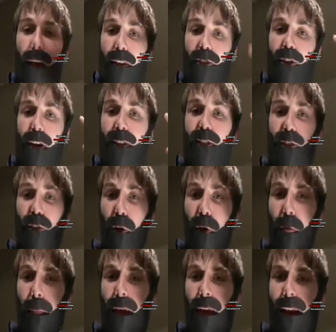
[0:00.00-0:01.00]
In just
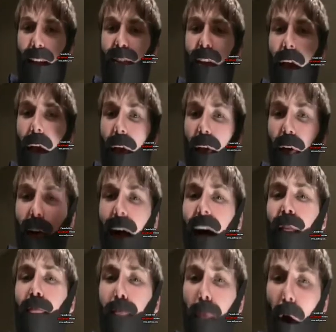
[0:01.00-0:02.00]
two minutes, you'll
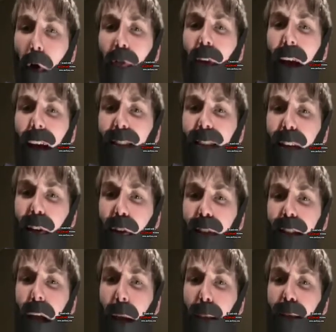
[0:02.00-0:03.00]
have both
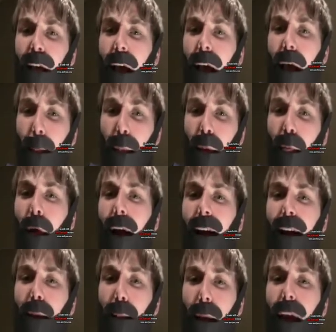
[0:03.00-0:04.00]
x-intercepts and be
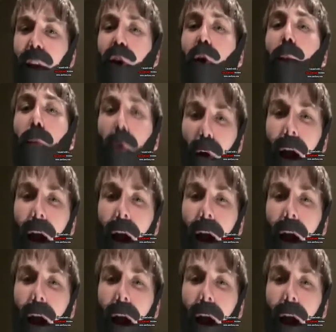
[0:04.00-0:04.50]
ready to make your